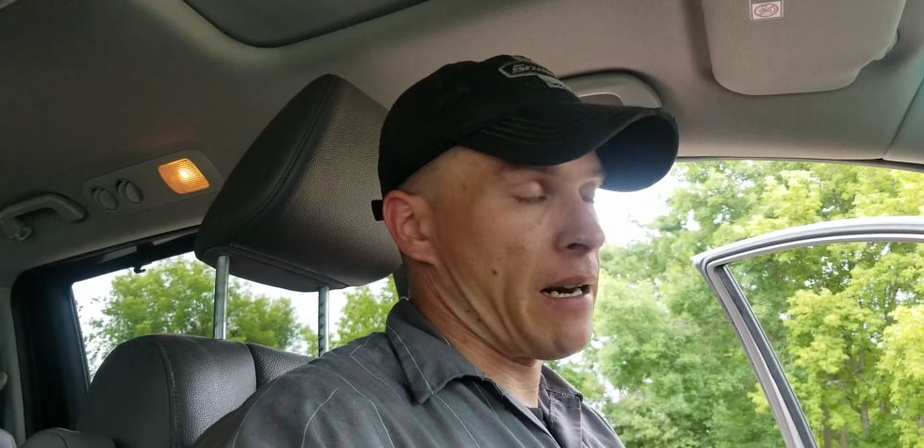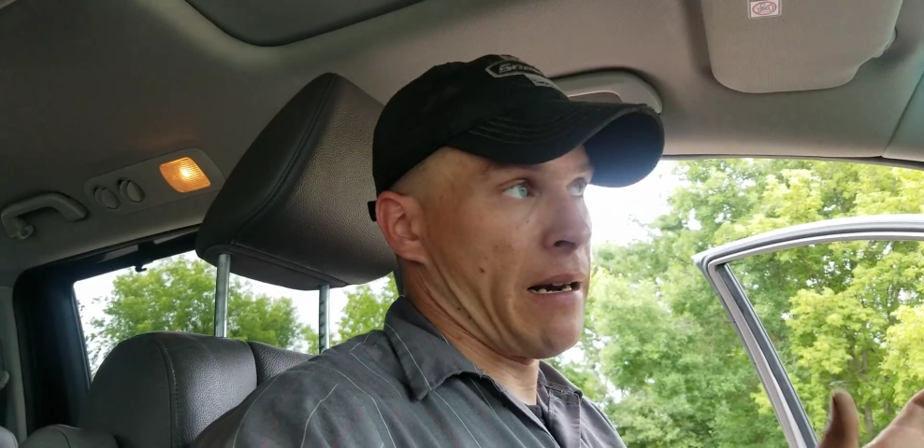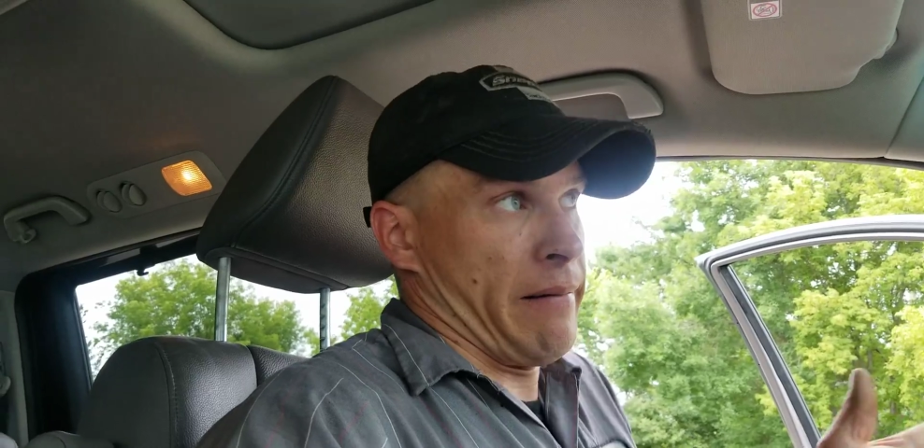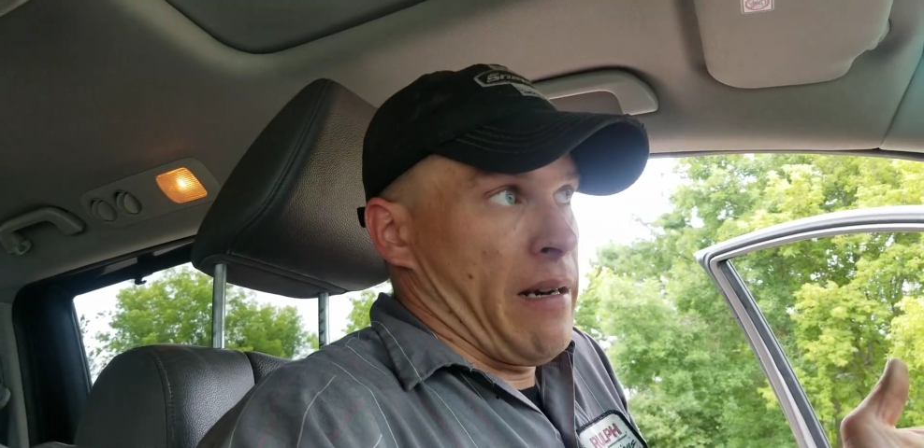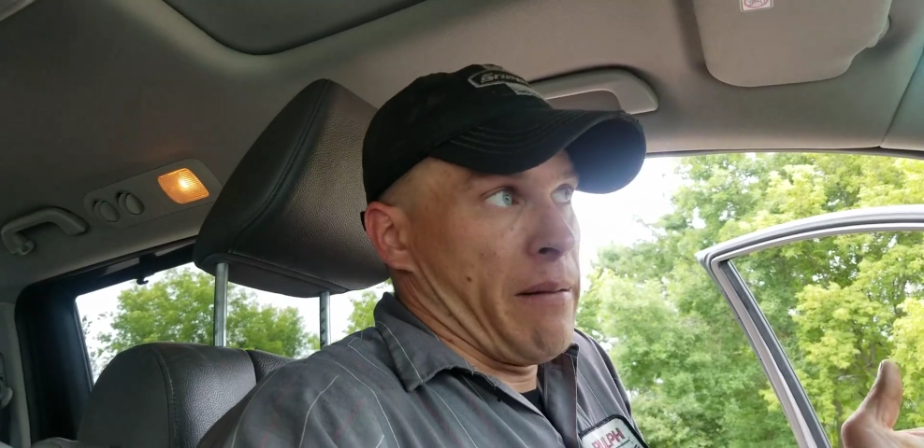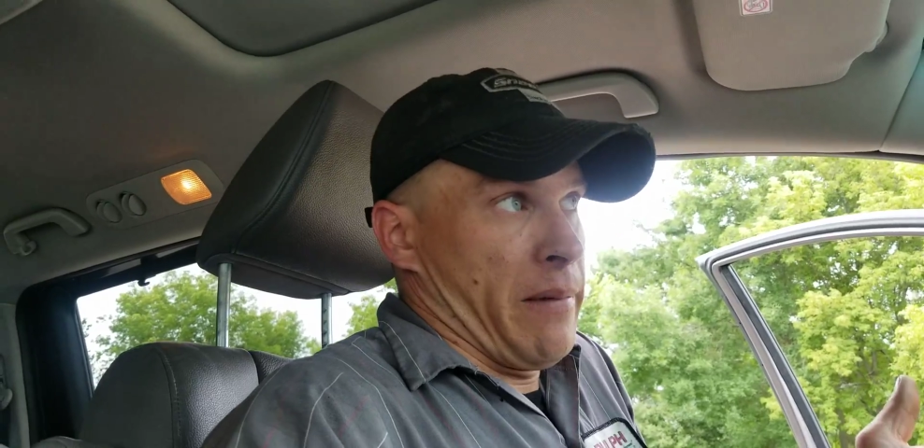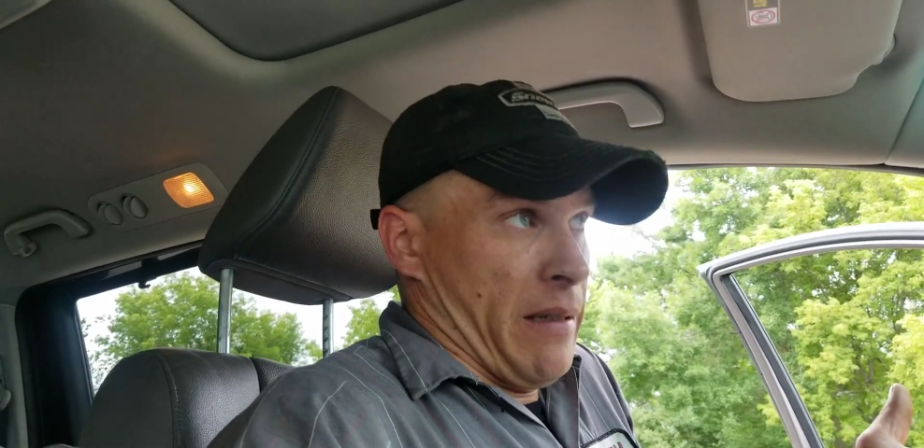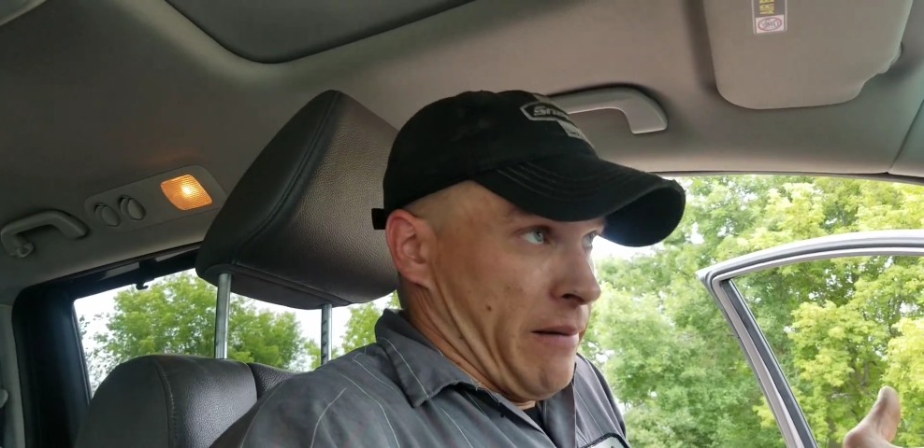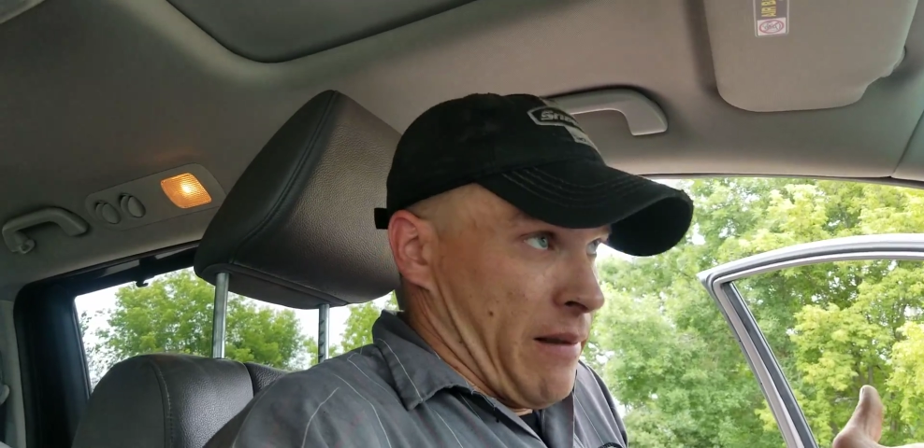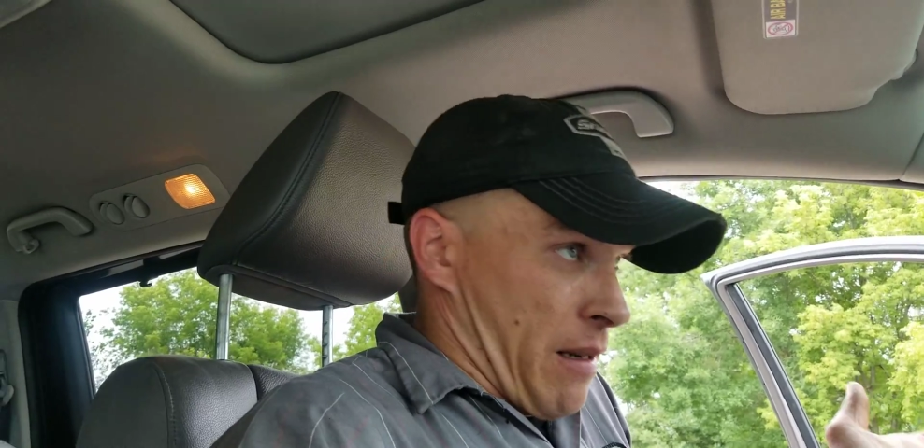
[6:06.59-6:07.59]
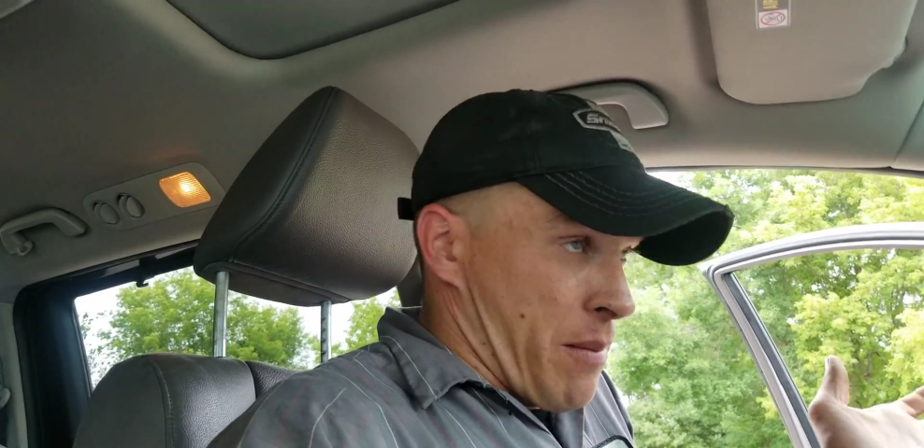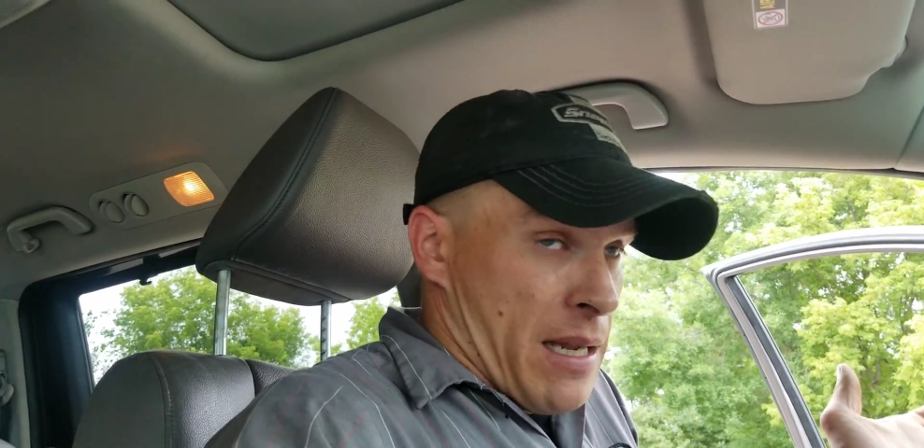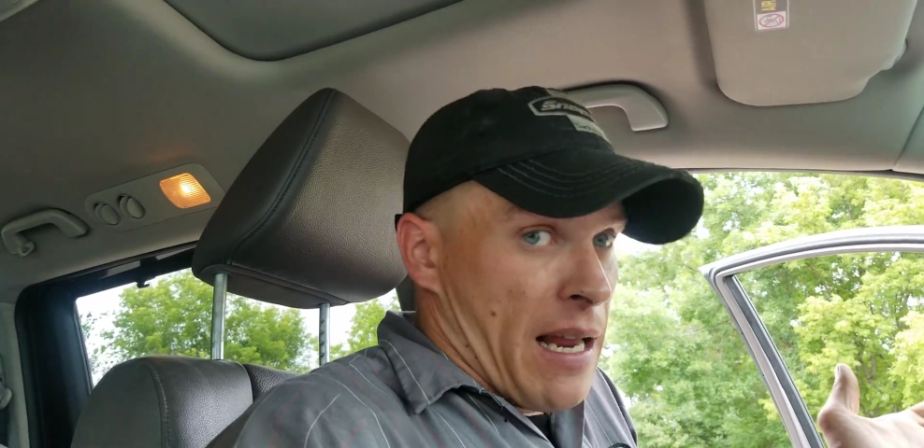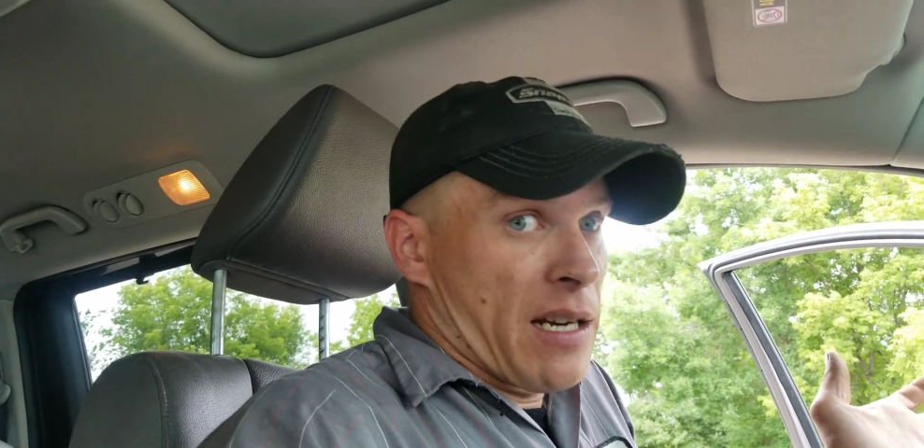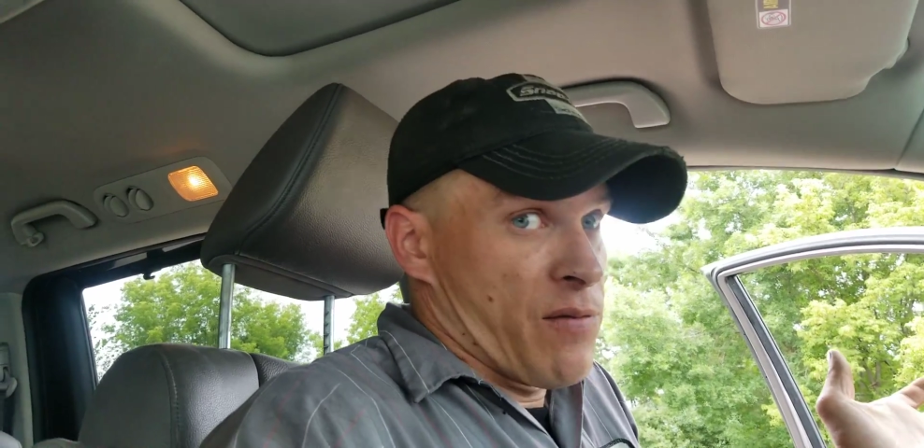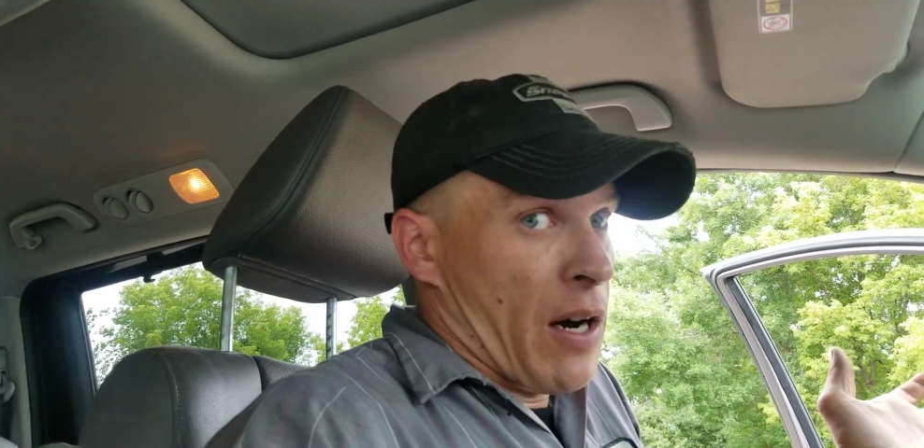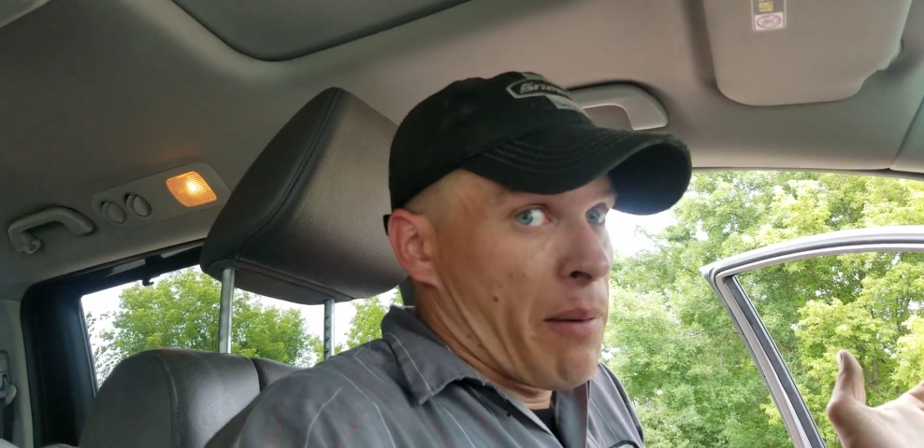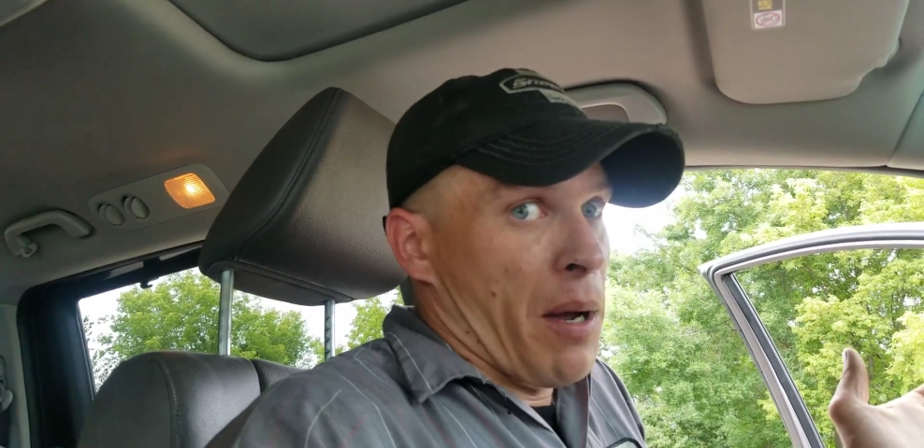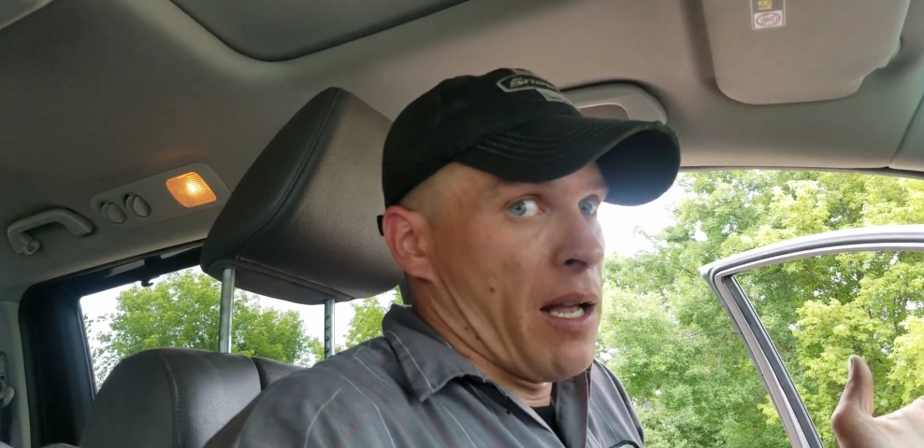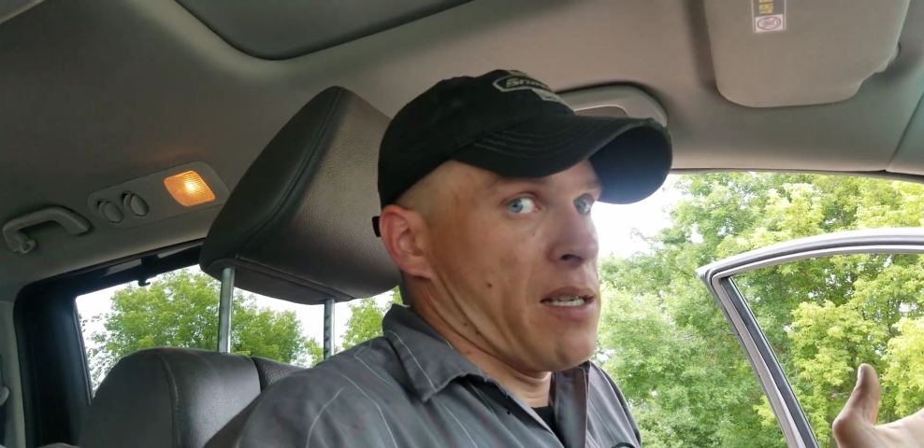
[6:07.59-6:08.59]
And I, uh, I mean that is
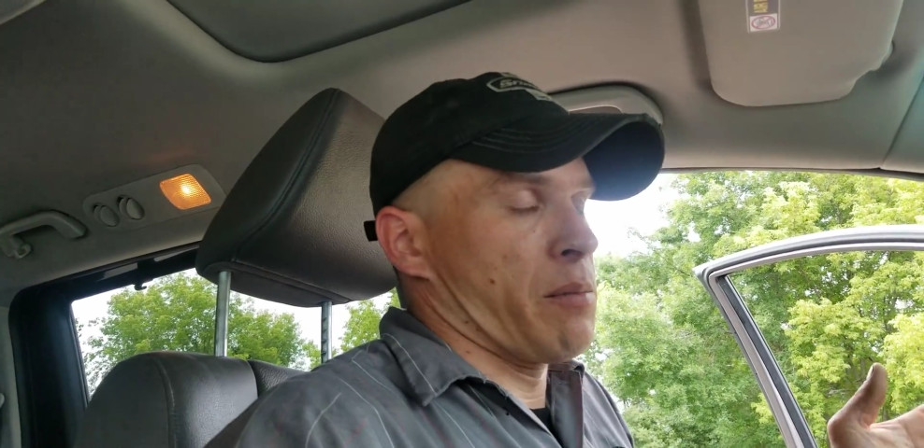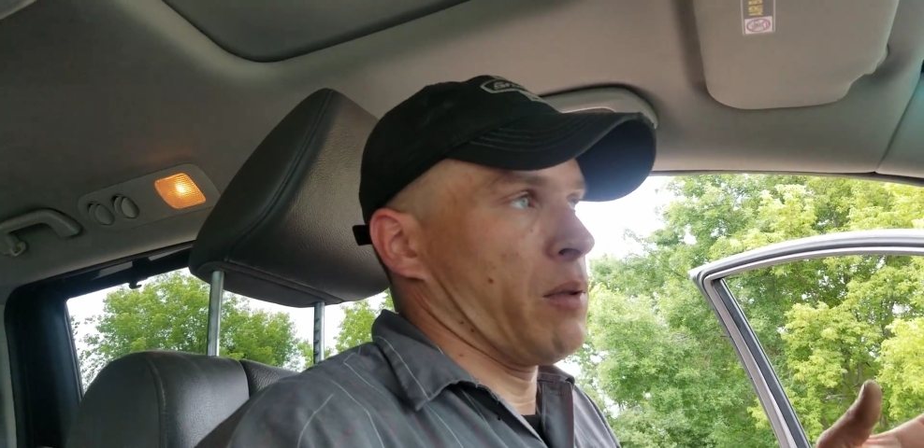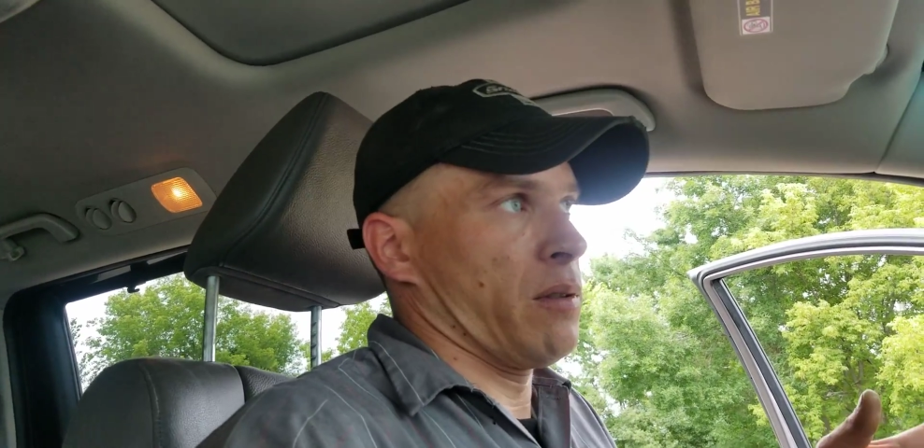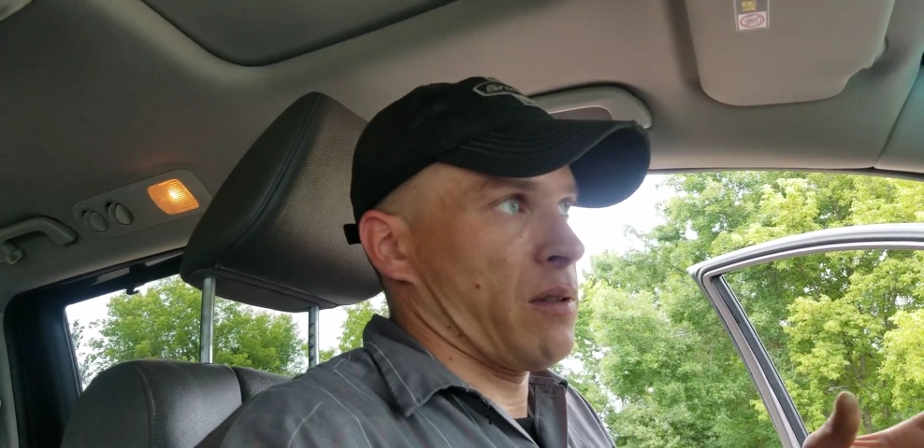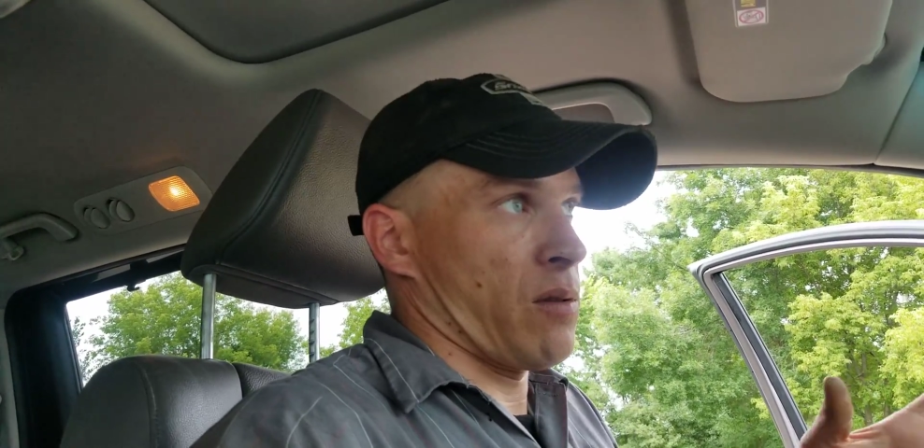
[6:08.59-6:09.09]
very possible.